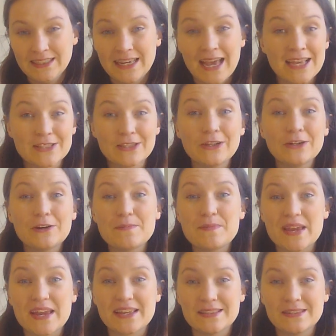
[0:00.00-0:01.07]
As
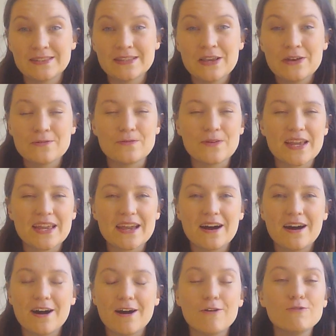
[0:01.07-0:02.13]
Europeans, we
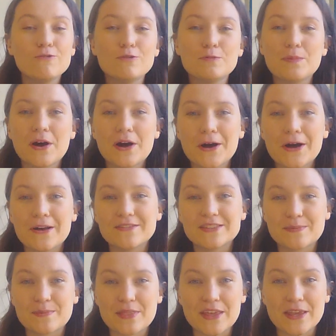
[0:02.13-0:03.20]
are all part of
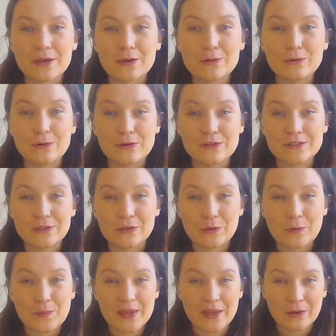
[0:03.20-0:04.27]
something called the
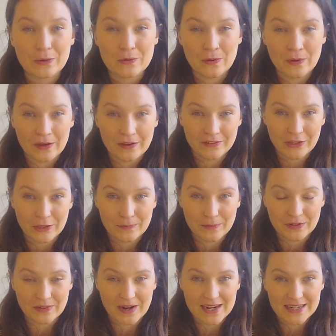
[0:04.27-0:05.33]
European Court of Human
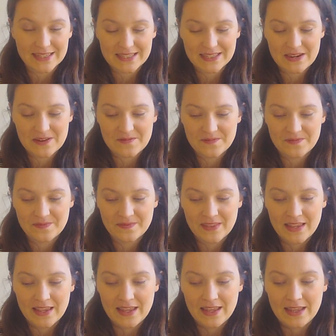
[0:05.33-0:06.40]
Rights.
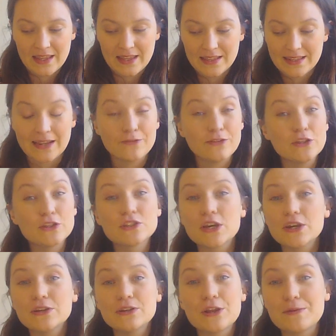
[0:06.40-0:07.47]
Now, if you
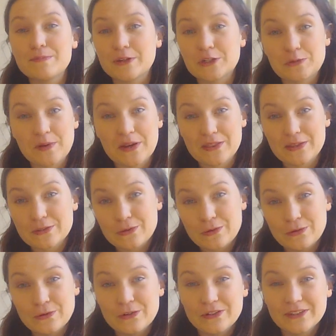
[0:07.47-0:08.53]
don't know much about this
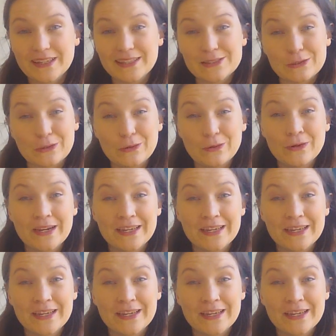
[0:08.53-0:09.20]
court, it's a court